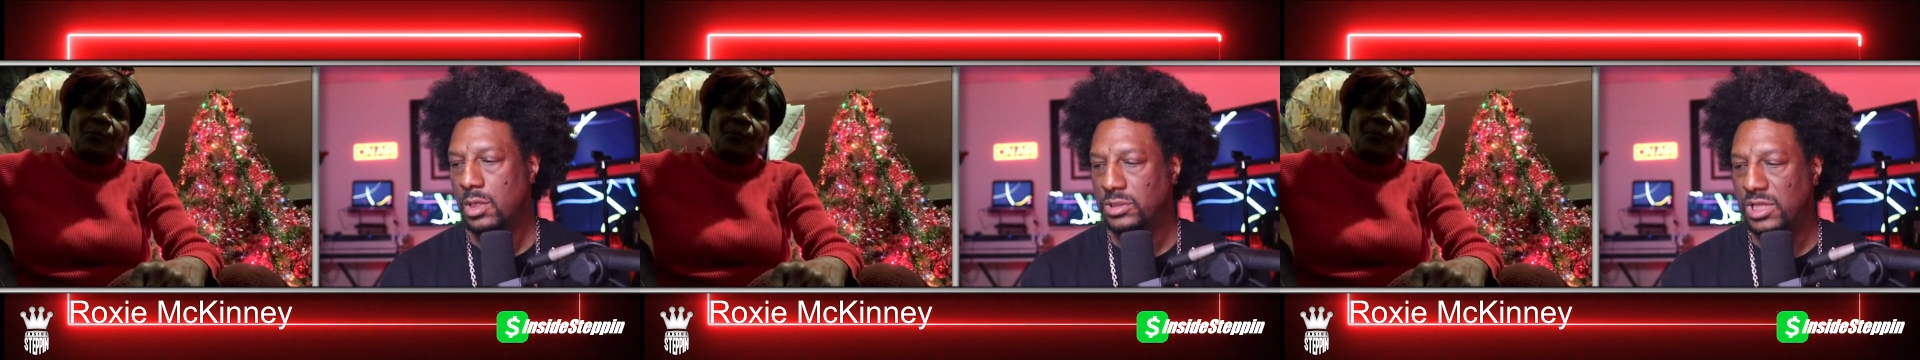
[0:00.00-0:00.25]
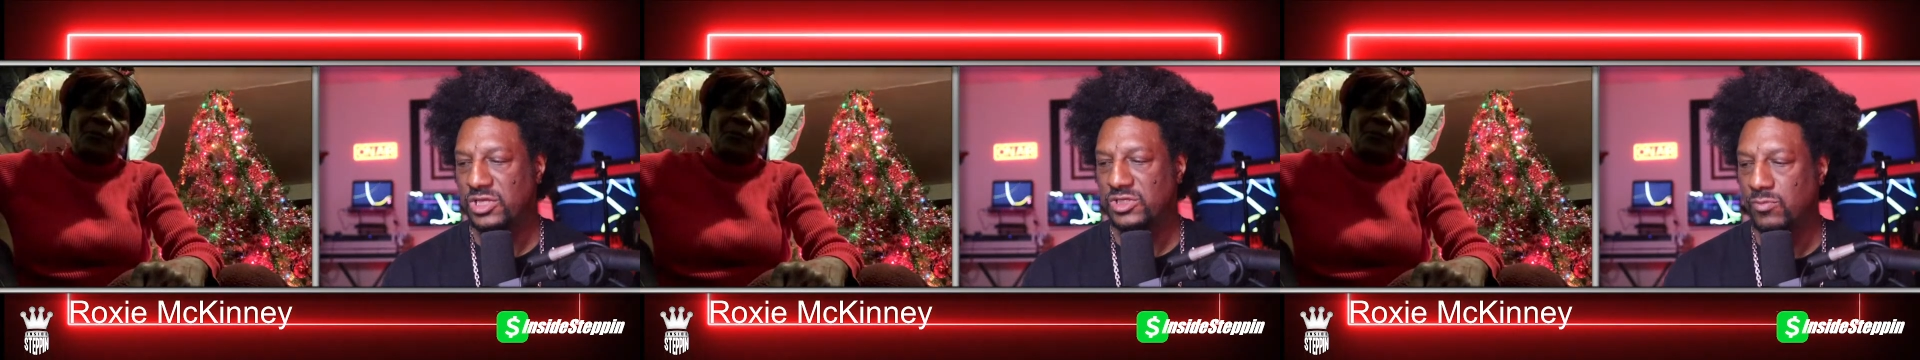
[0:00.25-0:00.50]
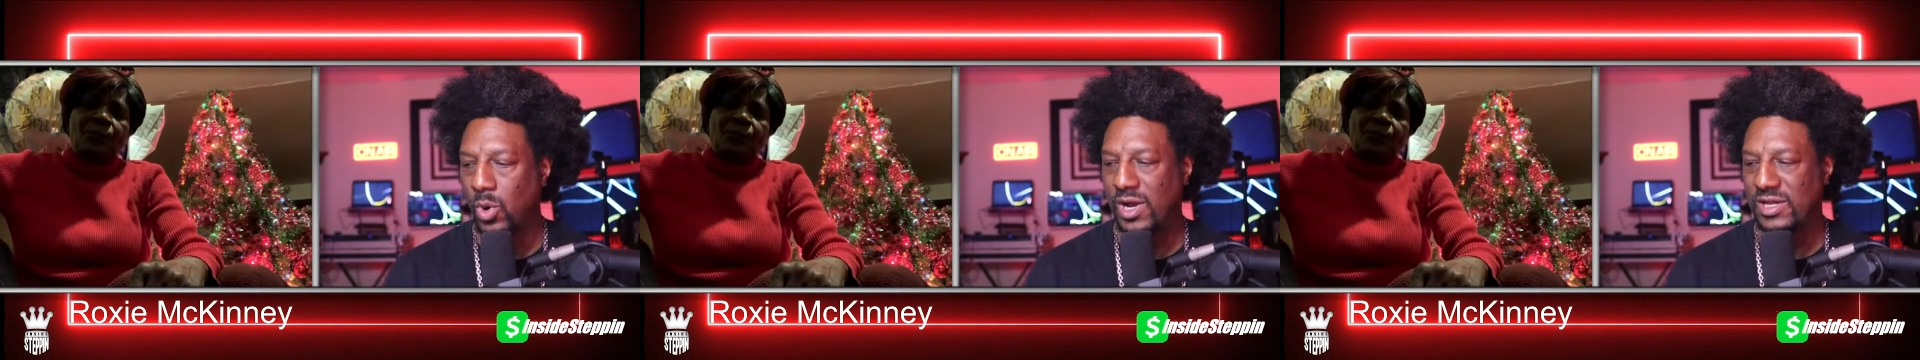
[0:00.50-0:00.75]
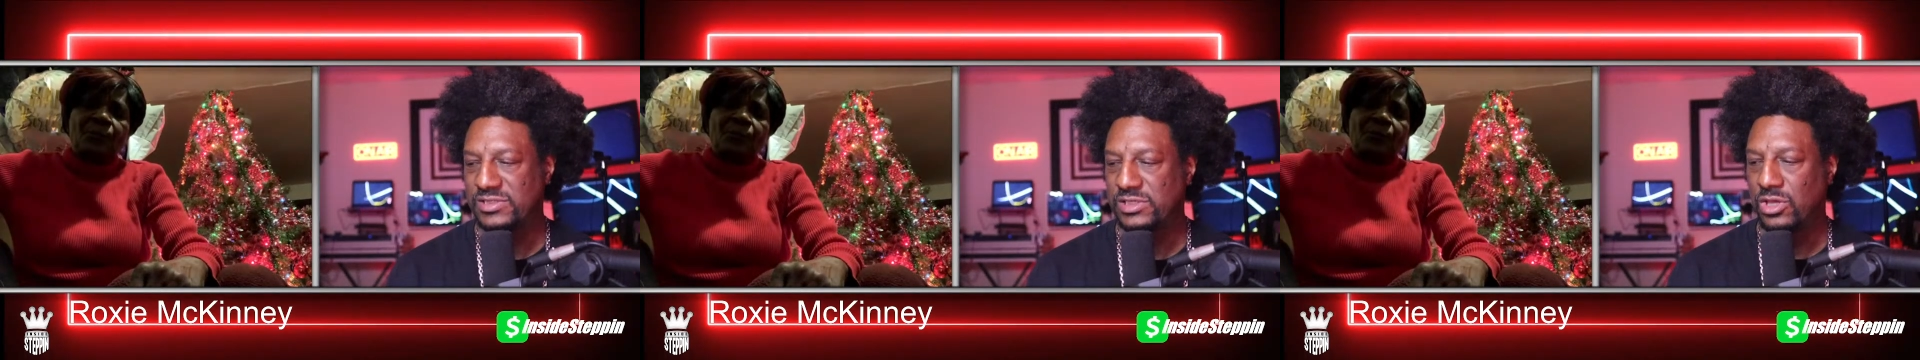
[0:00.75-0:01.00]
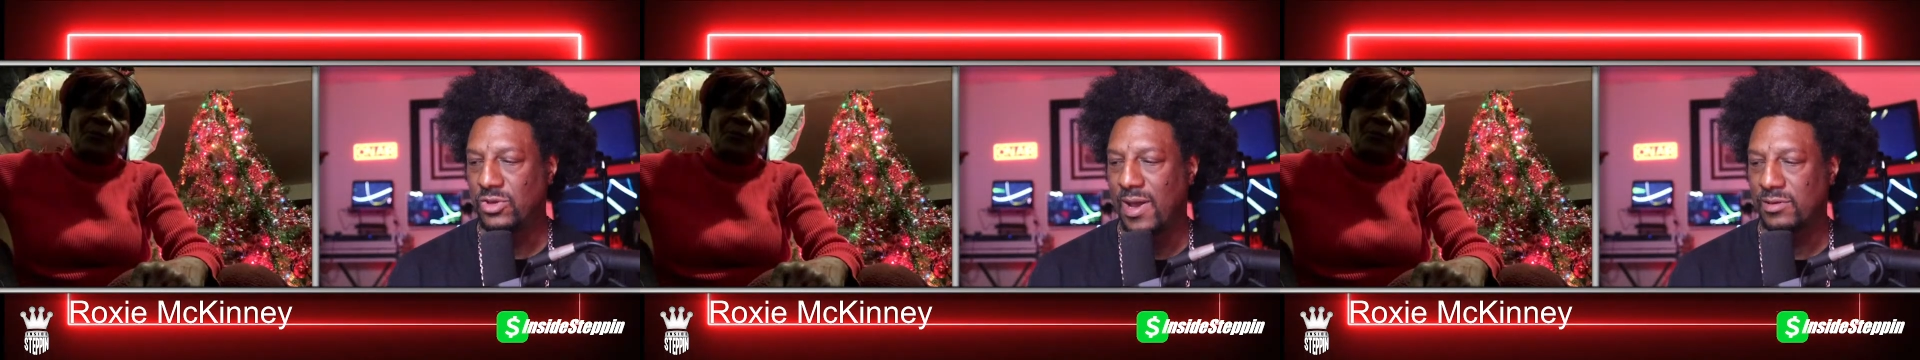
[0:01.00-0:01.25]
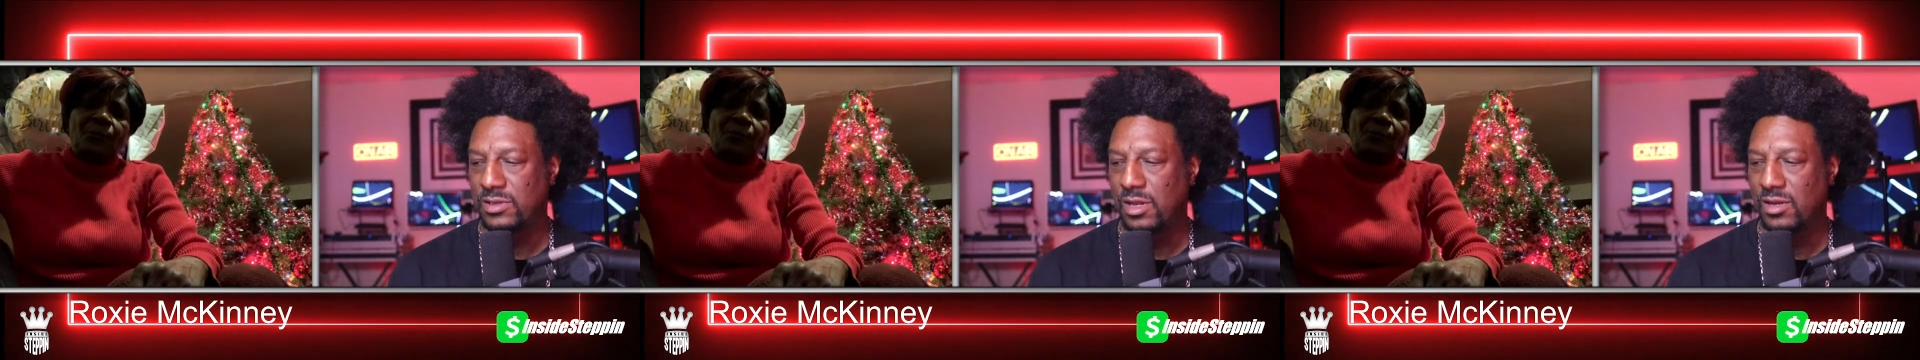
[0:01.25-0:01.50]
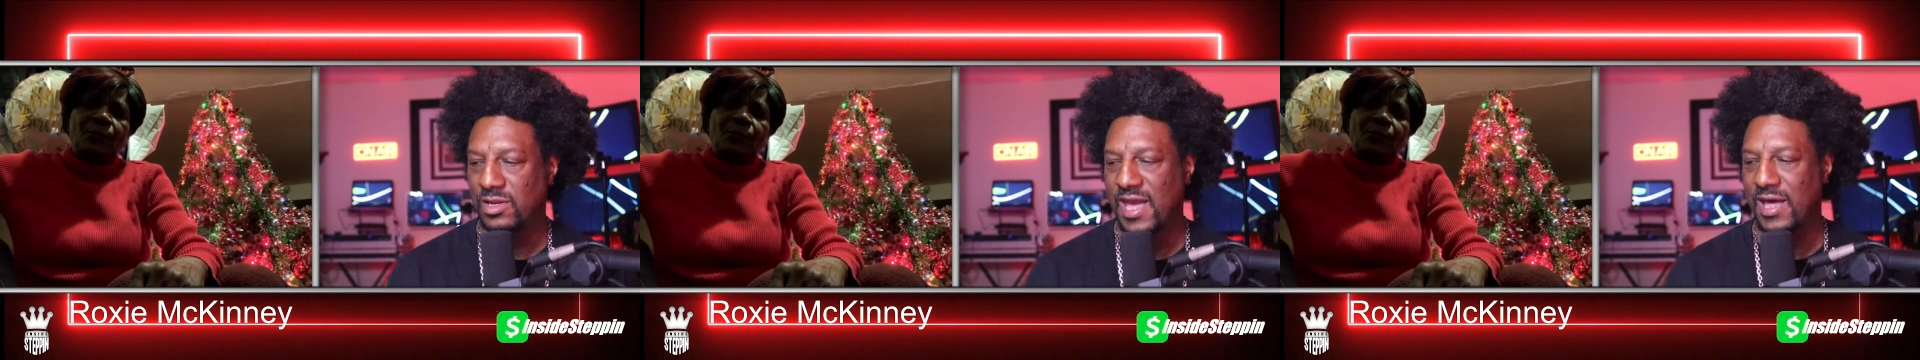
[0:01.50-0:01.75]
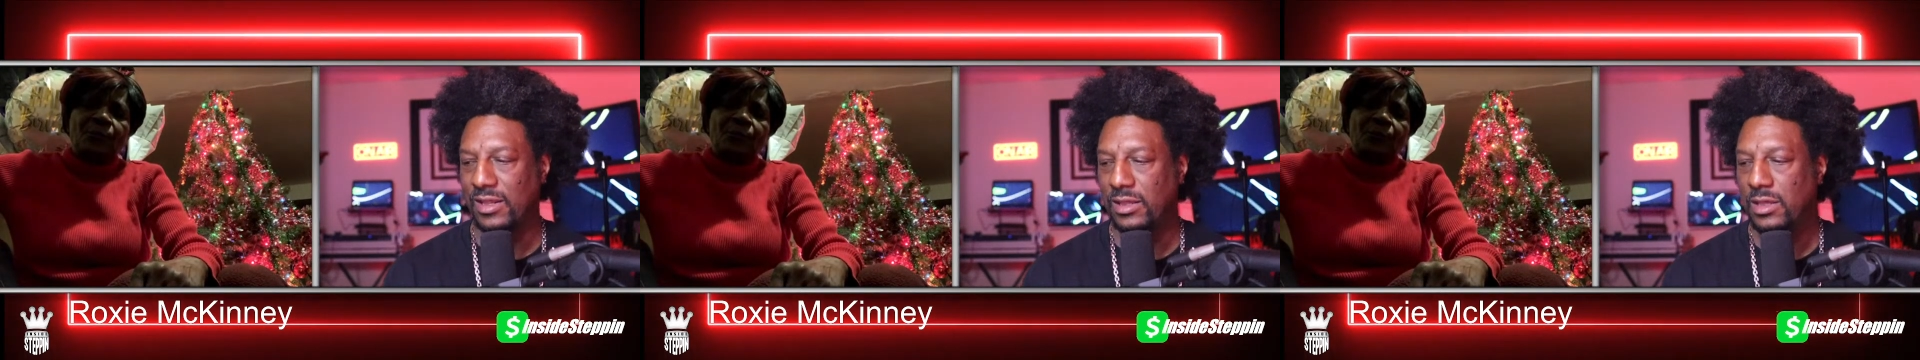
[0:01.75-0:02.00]
Dennis Moore, I see you out there in
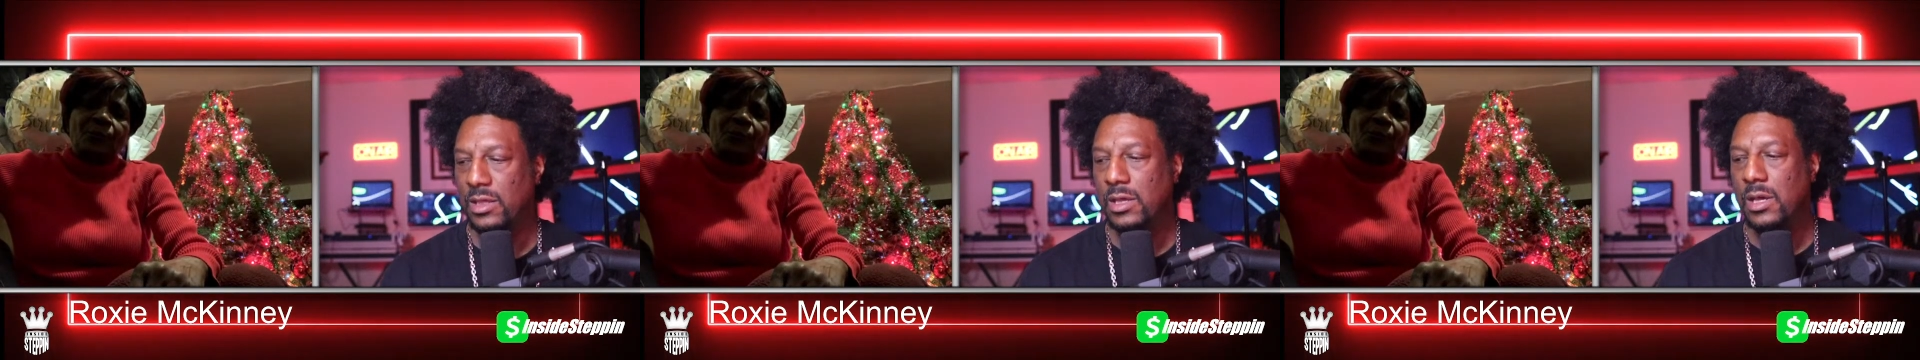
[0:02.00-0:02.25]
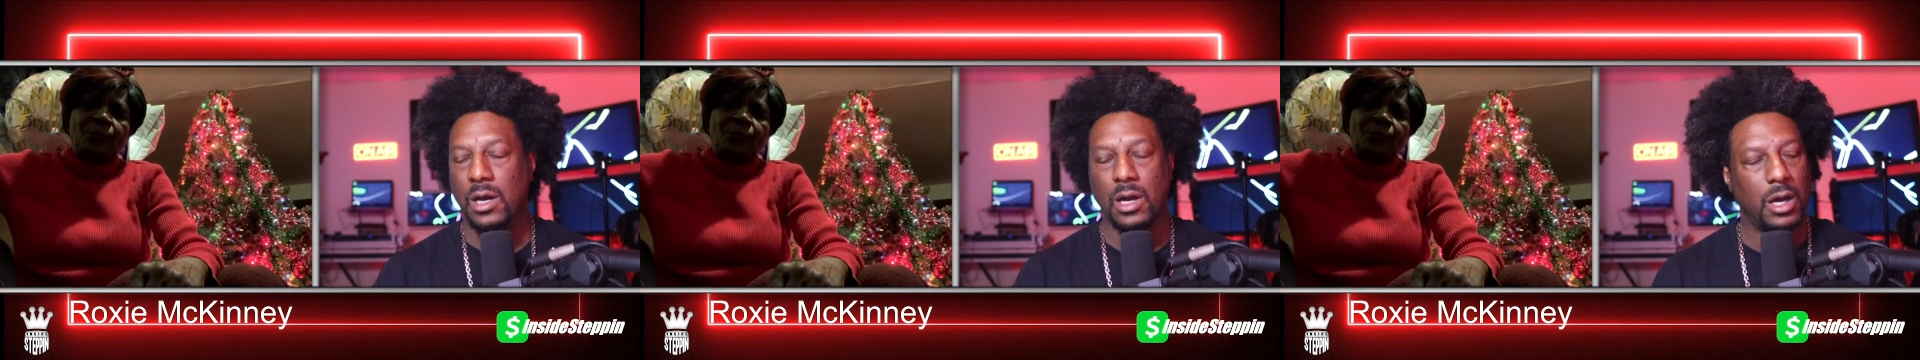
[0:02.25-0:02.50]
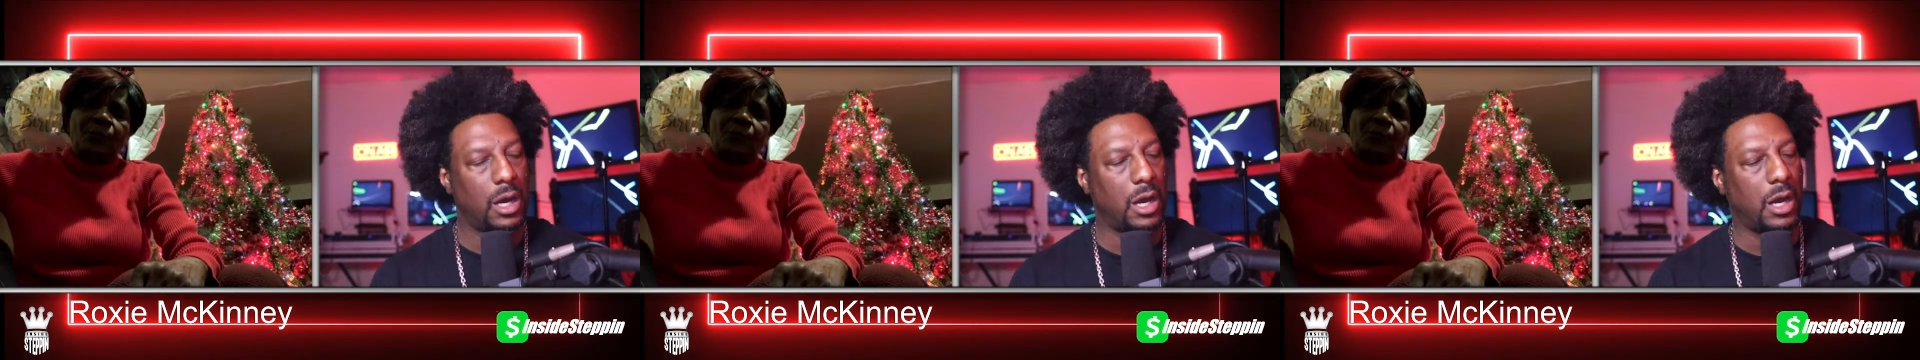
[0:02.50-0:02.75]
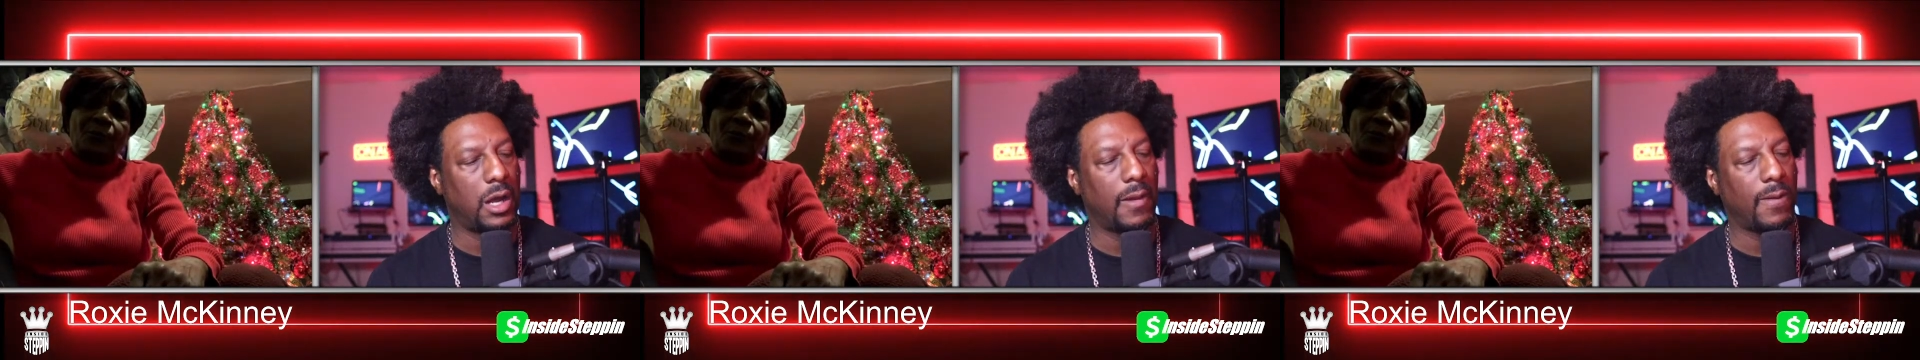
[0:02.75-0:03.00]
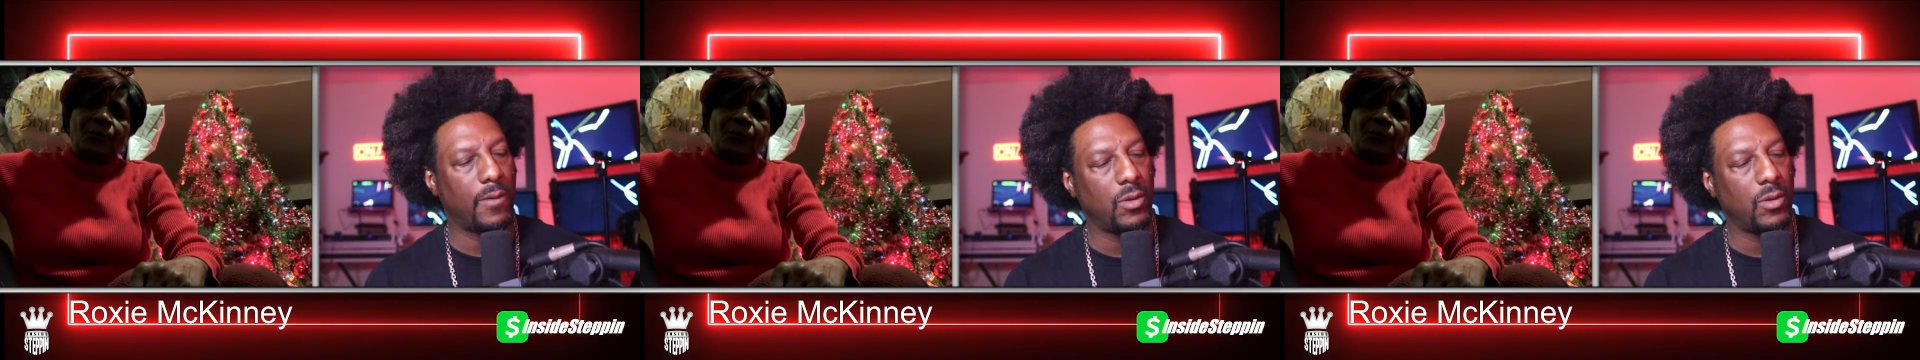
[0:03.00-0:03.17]
Cali. How